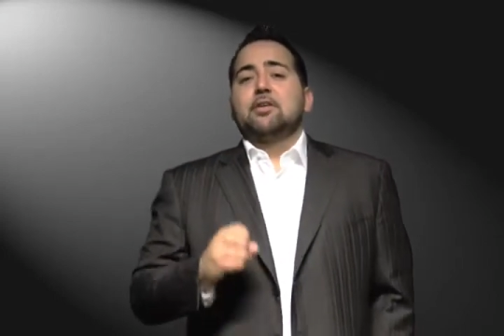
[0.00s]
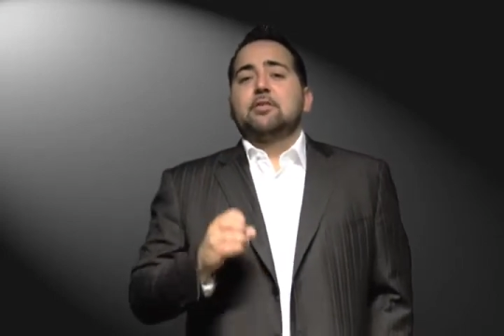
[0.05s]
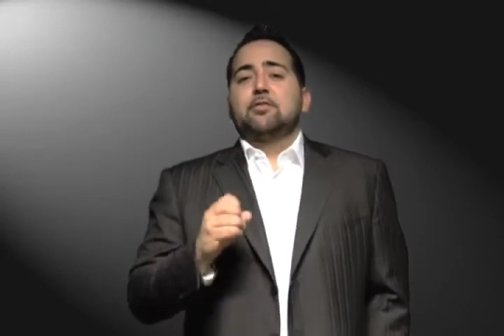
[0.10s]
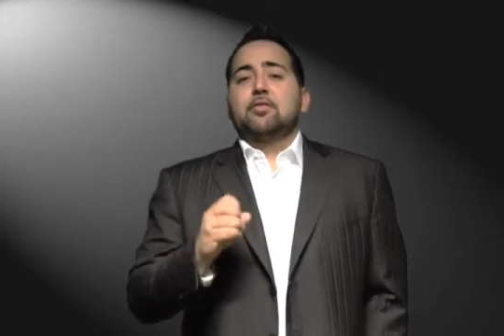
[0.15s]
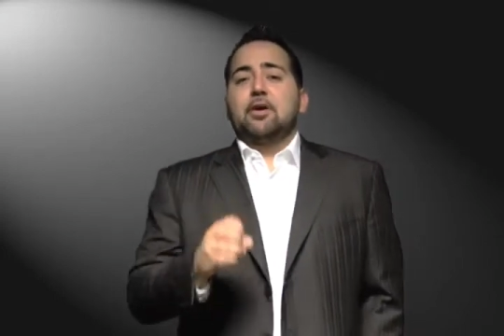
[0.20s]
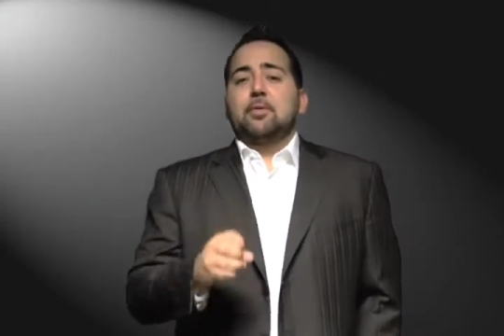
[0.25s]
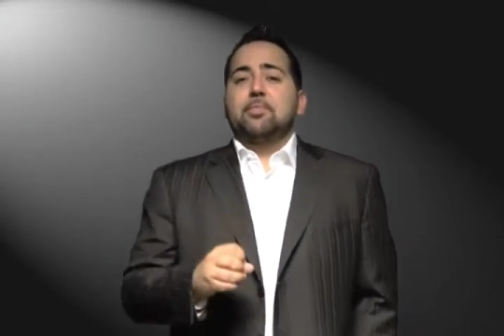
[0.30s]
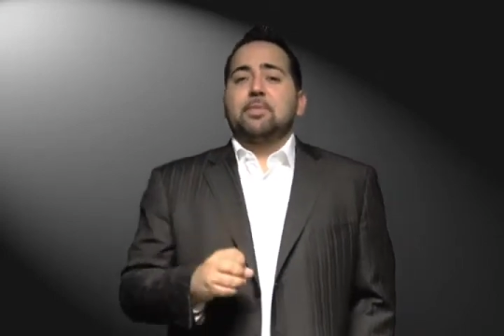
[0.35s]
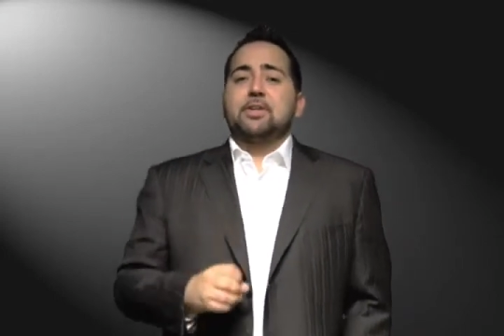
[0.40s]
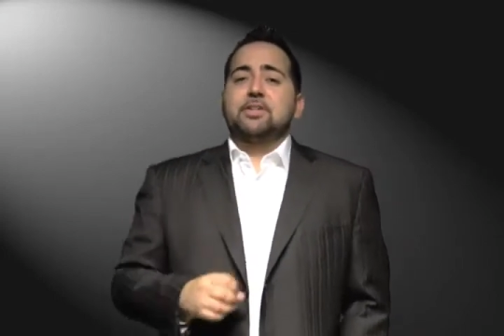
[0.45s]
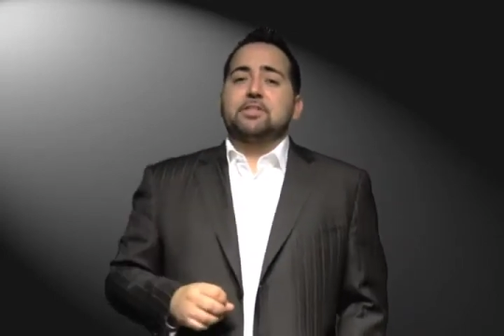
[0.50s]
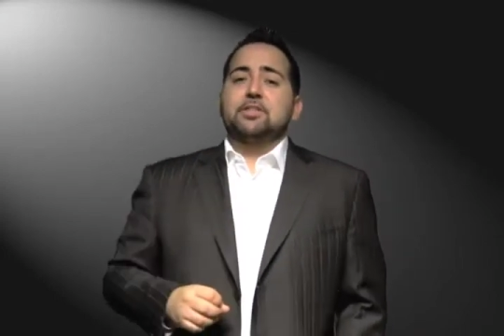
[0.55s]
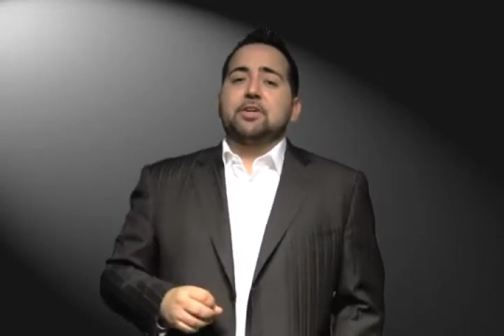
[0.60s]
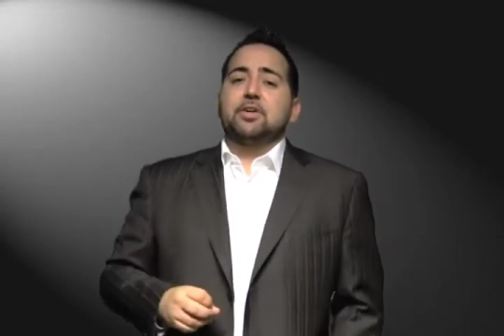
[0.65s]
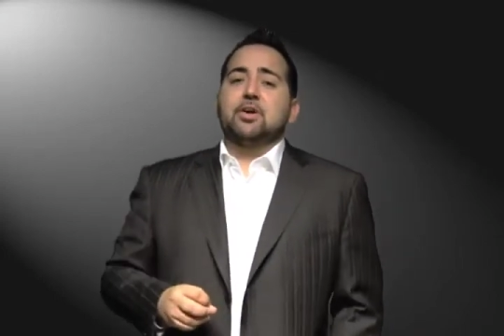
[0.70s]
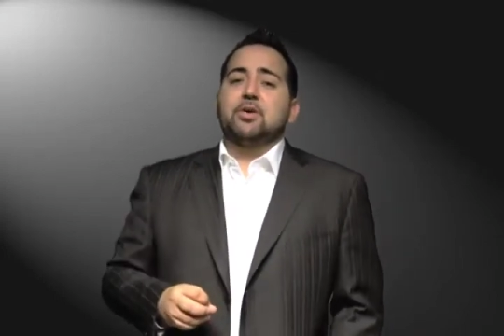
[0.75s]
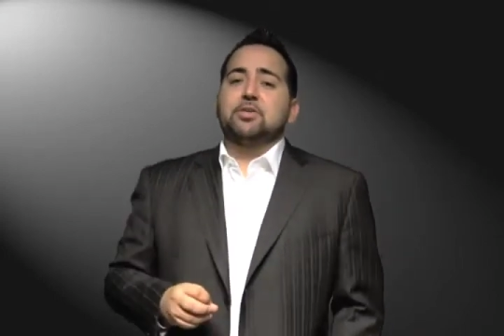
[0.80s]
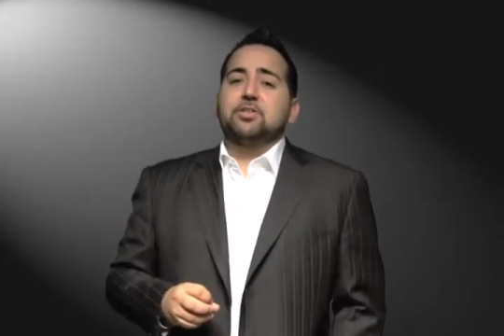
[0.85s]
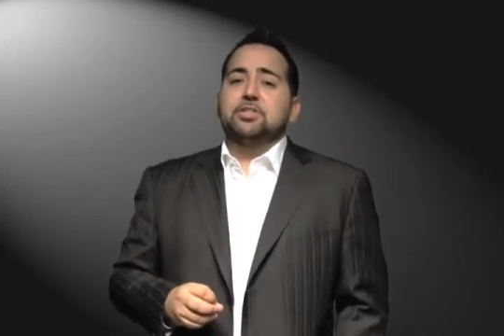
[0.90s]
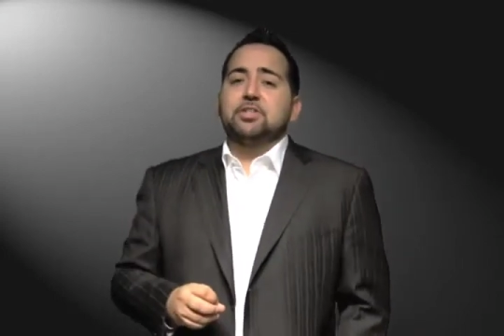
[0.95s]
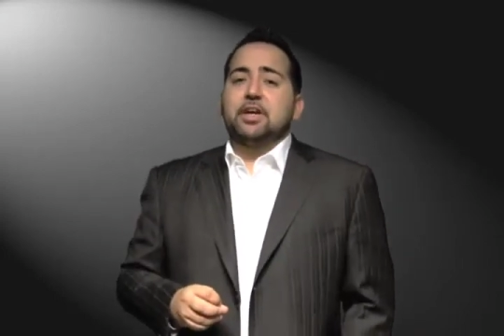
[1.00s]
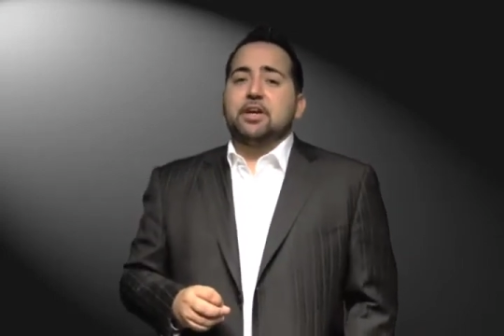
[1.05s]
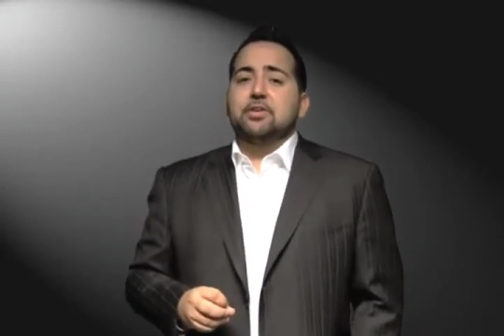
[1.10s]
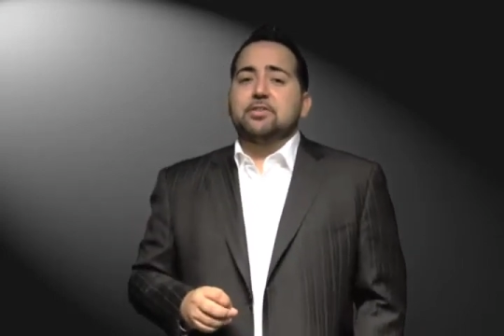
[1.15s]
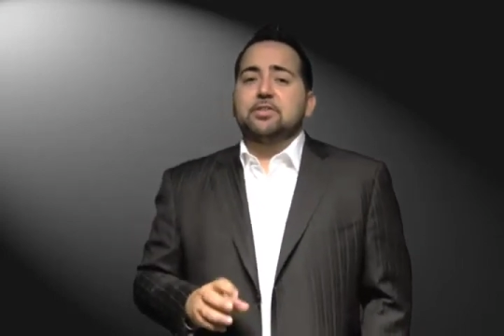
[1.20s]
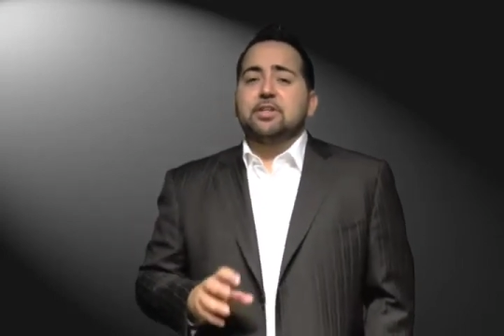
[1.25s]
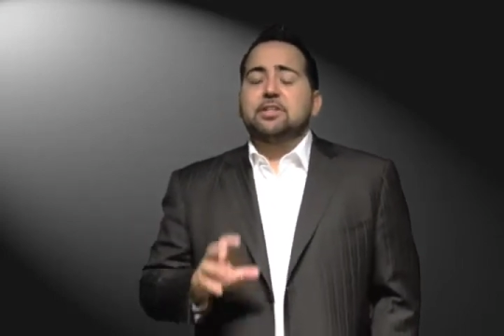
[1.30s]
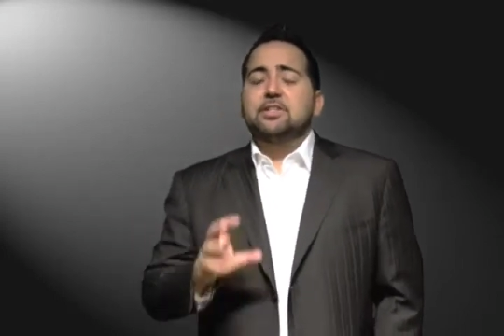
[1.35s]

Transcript: from these negotiators.